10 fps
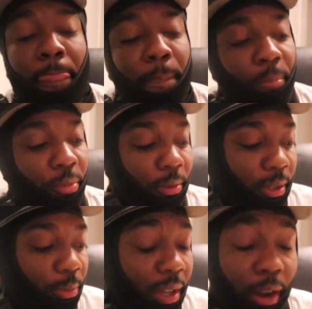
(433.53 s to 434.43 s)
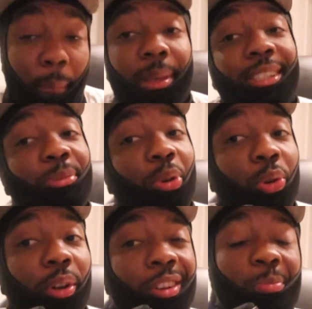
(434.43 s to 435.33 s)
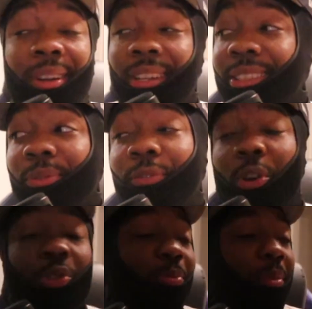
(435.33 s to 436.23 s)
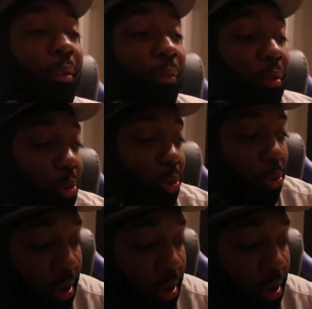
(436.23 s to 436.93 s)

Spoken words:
You know what I'm saying? We got a big smoker at home. I got some photos on my phone.